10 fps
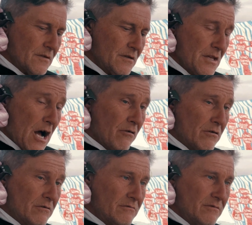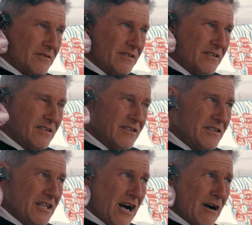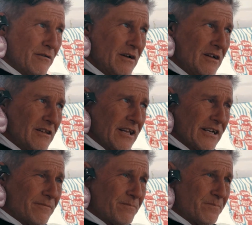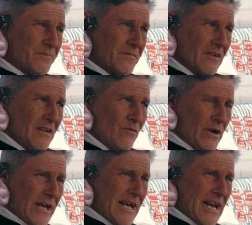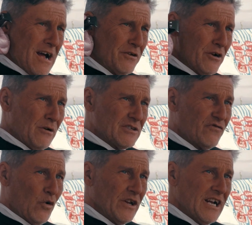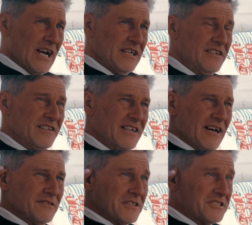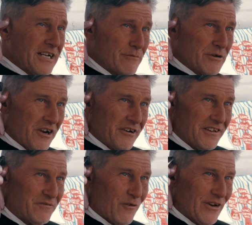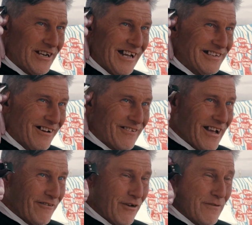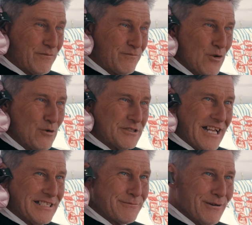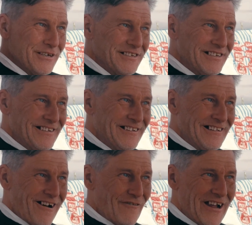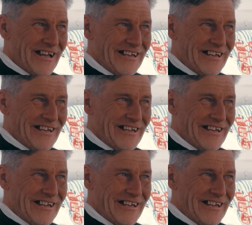No. No, like when I got out here I was 49, and I was like, shit, I'm retired at 49. Okay, I don't have 2 cents, but all right.